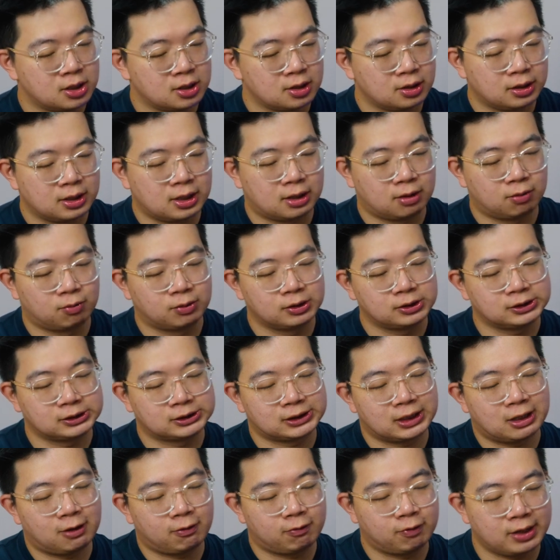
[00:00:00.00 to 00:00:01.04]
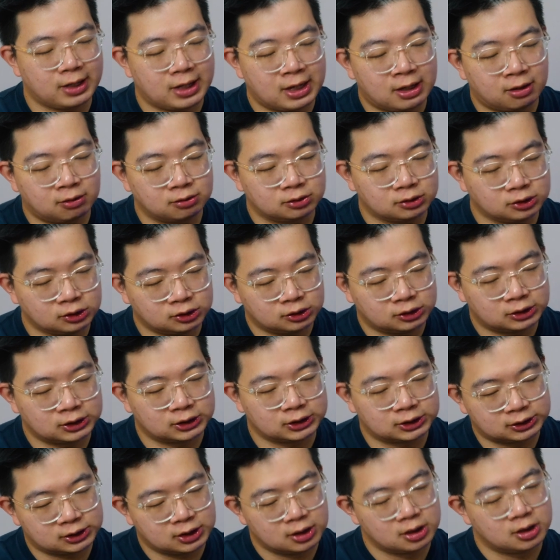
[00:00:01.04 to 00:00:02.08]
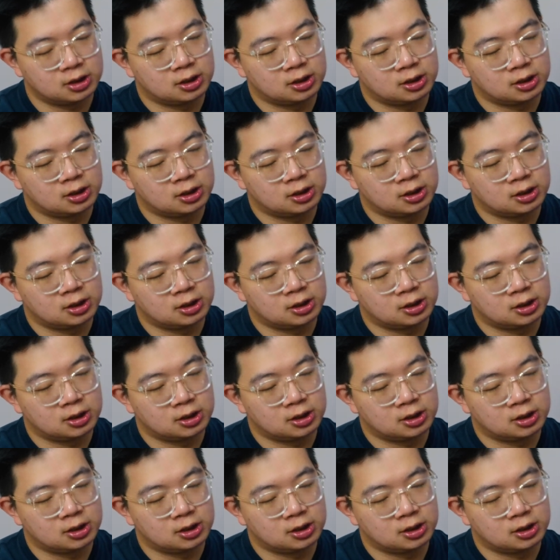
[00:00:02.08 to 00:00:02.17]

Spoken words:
Now once it's halfway out, you just